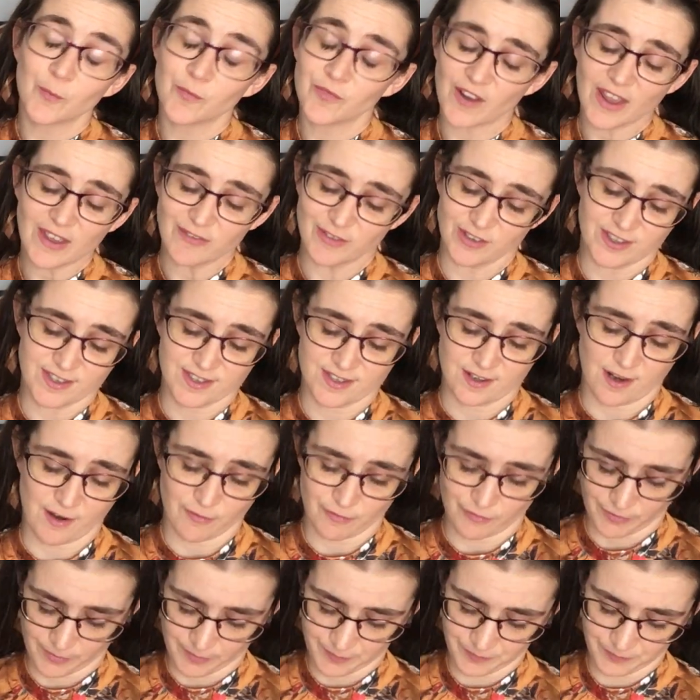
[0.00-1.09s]
flavoured
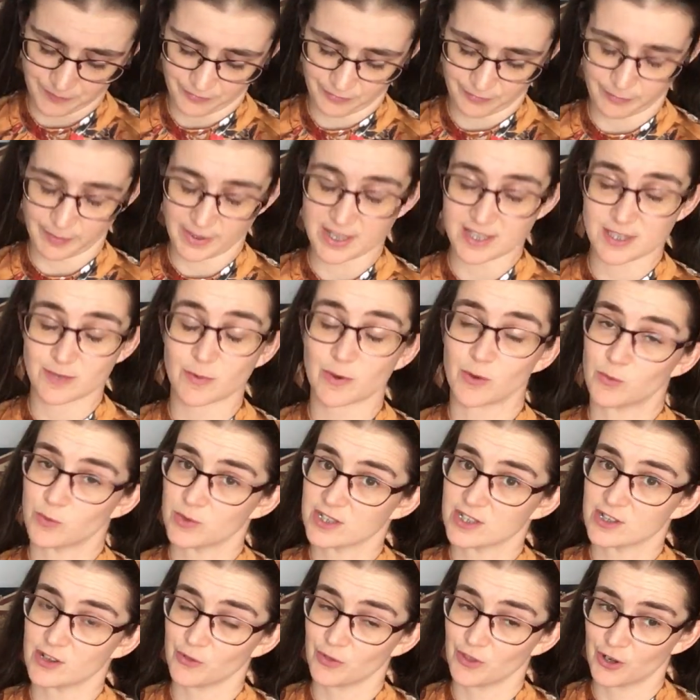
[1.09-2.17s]
stuff, because we're
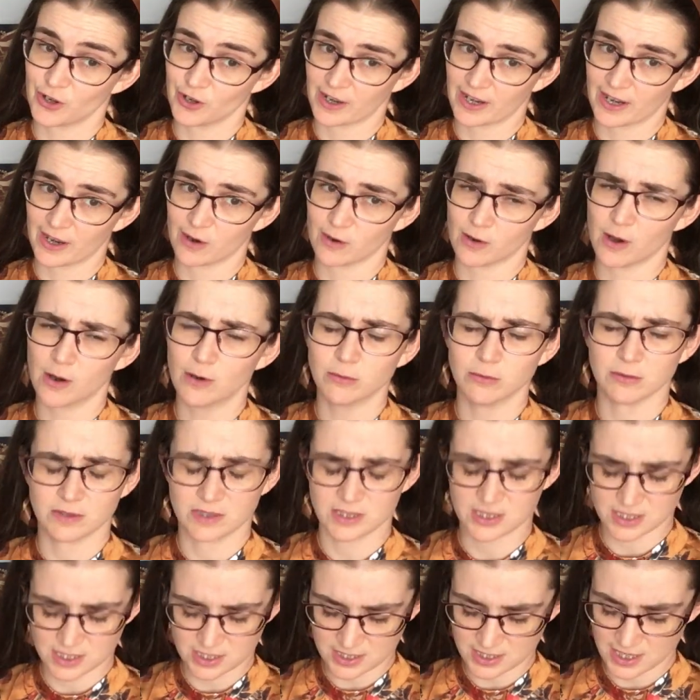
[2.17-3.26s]
always on the lookout. Oh,
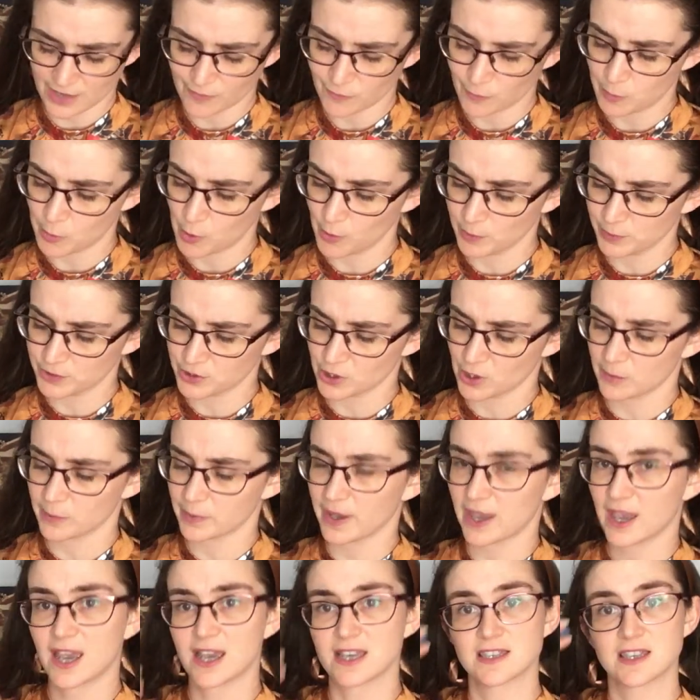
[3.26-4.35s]
it doesn't have a pop top,
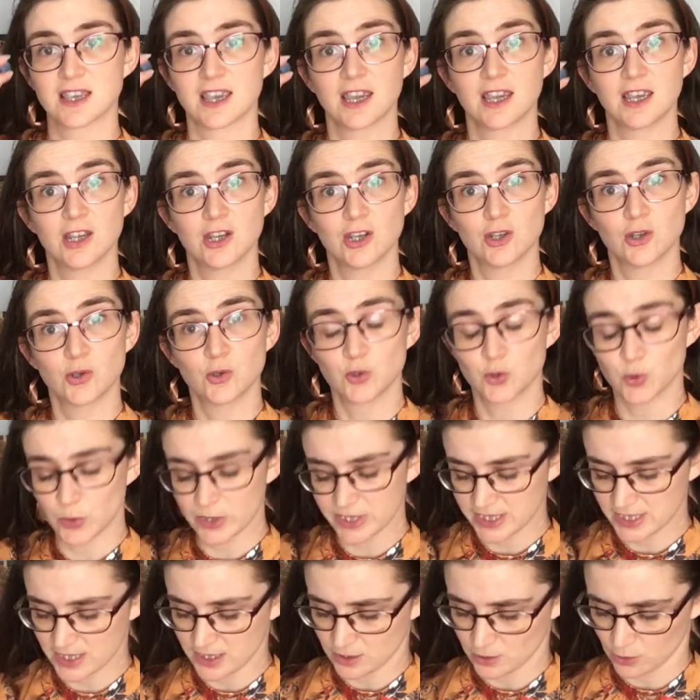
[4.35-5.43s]
it has a
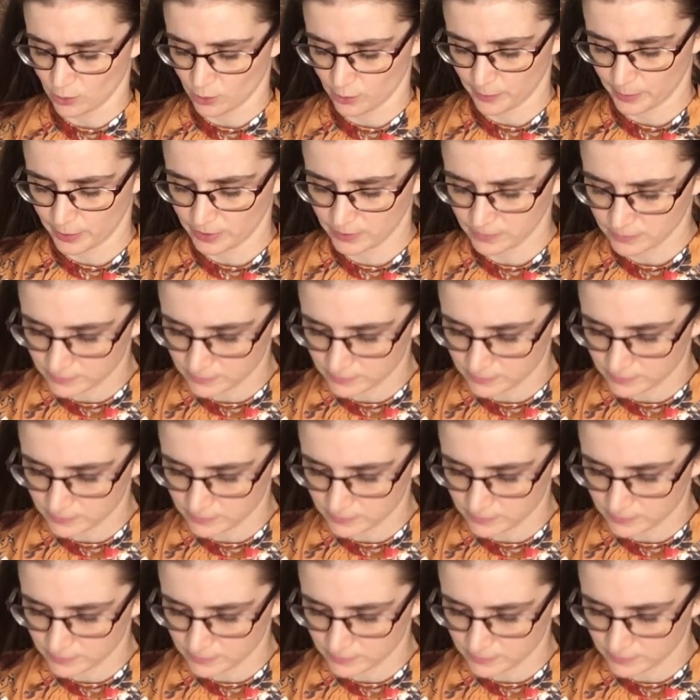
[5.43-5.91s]
twisty top.